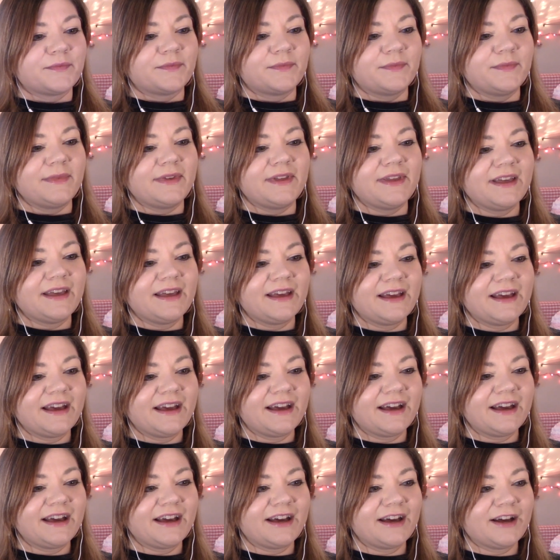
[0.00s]

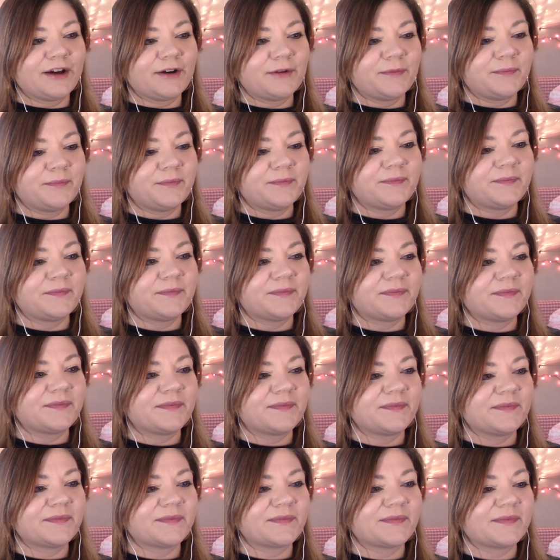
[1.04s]
Yeah.
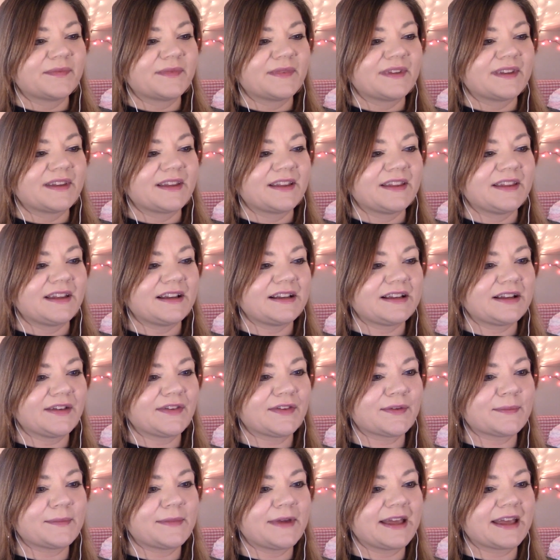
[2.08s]
That
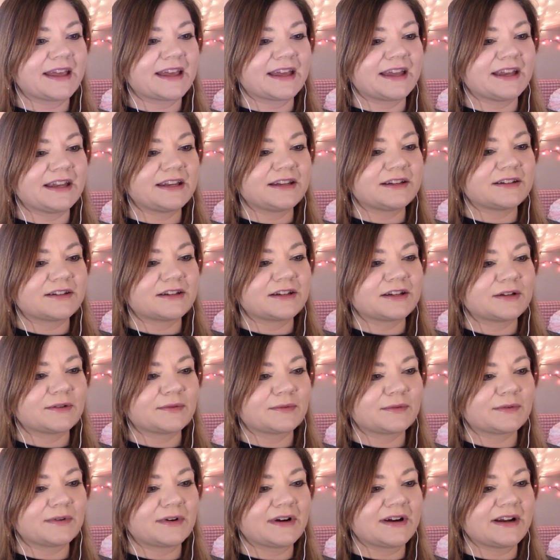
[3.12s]
doesn't make it
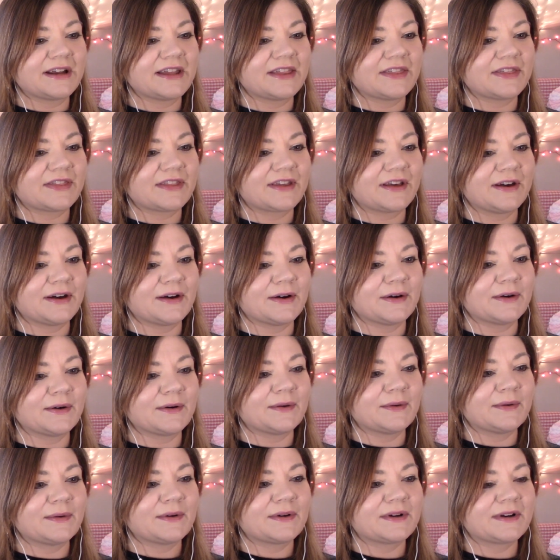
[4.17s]
right, though.